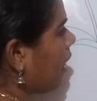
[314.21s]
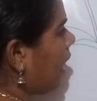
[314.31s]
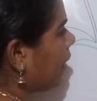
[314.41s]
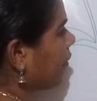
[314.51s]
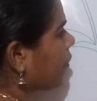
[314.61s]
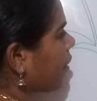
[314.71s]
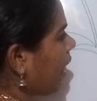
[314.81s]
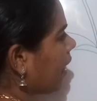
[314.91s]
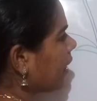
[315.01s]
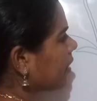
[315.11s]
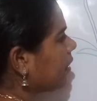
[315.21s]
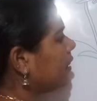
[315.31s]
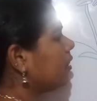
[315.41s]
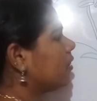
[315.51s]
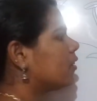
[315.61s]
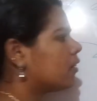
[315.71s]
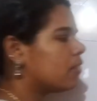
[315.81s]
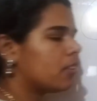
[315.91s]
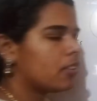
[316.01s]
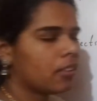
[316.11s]
attract the
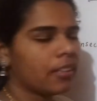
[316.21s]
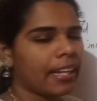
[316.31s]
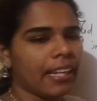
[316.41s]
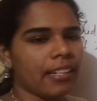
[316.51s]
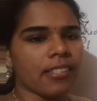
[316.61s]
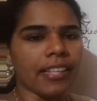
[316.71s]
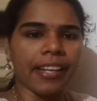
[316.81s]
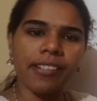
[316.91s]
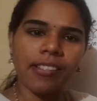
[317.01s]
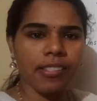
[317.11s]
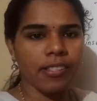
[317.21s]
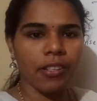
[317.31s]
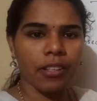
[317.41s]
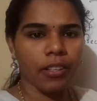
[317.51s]
insects.